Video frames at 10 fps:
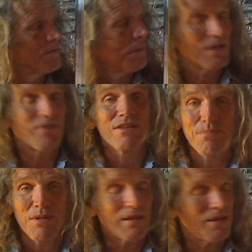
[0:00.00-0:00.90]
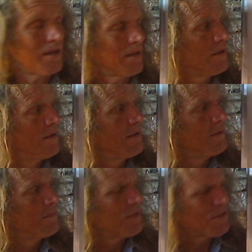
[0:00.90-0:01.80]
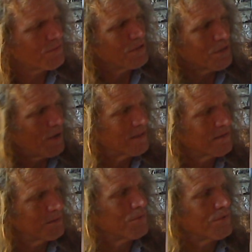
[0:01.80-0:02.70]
But I've explained that. But it's really quite simple.